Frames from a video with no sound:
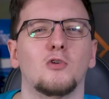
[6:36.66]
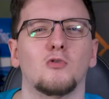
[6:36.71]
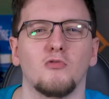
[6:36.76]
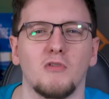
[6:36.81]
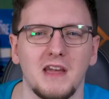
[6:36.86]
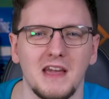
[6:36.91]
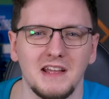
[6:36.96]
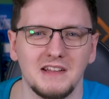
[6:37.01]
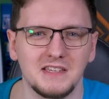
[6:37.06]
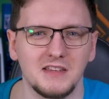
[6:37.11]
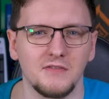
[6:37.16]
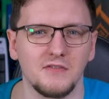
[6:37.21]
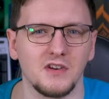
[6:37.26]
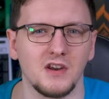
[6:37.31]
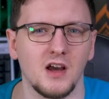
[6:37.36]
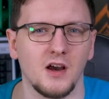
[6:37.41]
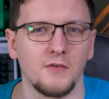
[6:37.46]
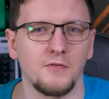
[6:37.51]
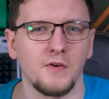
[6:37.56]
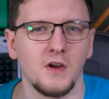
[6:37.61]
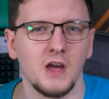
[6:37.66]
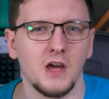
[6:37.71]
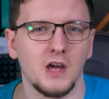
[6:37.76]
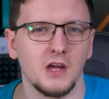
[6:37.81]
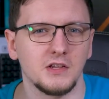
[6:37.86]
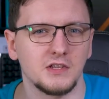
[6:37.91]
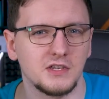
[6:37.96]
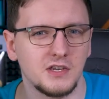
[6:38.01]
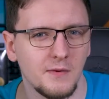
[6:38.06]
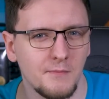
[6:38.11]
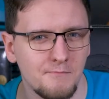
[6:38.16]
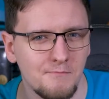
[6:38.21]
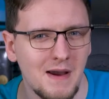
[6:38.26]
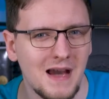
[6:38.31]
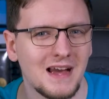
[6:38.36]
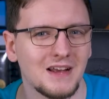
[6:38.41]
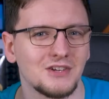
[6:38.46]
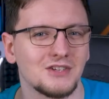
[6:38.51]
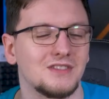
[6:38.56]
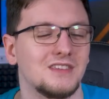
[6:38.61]
creative enough to
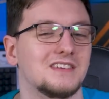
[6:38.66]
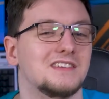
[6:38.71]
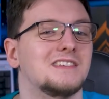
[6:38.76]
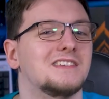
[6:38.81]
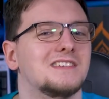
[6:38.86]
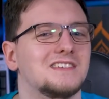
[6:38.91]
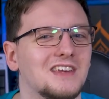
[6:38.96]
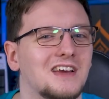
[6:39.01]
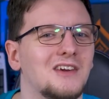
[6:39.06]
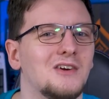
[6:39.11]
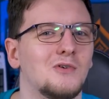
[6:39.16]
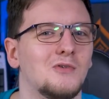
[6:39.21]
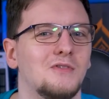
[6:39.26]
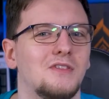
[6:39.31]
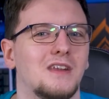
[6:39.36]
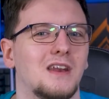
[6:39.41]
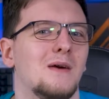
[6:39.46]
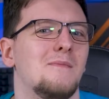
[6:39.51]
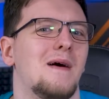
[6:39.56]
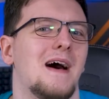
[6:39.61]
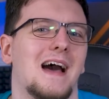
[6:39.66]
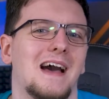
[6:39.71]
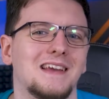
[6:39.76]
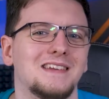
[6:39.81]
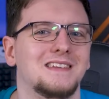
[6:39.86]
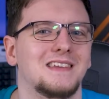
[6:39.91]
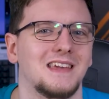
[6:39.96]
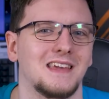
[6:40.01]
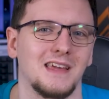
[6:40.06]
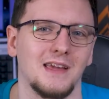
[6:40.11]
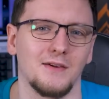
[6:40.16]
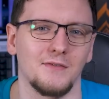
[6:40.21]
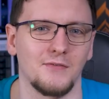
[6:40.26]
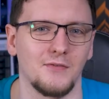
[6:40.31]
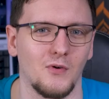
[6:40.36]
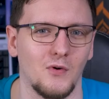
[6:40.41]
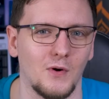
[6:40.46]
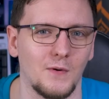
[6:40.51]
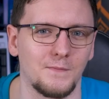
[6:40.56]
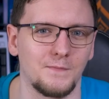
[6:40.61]
match the style that I'm asking it
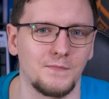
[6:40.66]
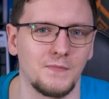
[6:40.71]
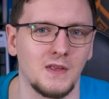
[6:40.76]
for.